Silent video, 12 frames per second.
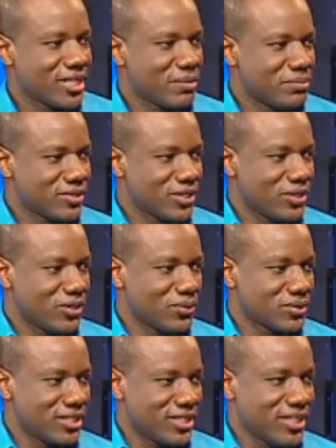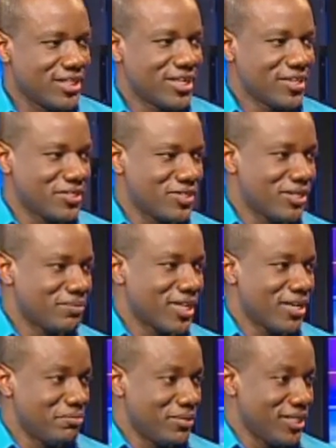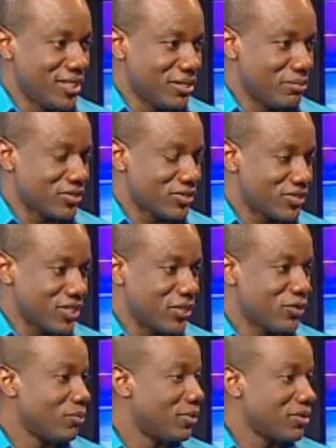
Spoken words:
capital outlay and at the same time being able to stay home,